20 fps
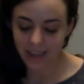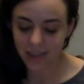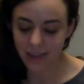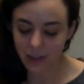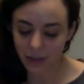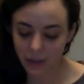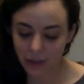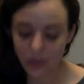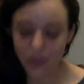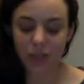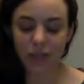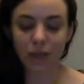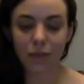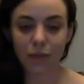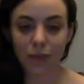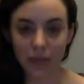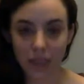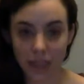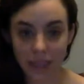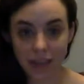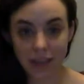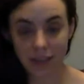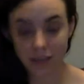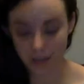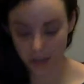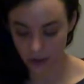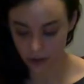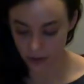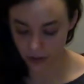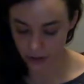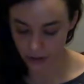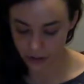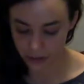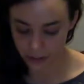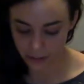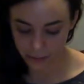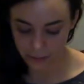closely related to the third.